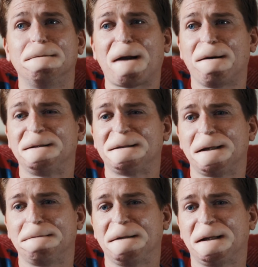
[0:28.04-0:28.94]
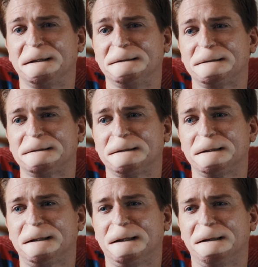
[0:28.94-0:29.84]
whole marriage thing because
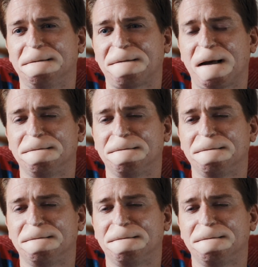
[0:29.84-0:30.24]
of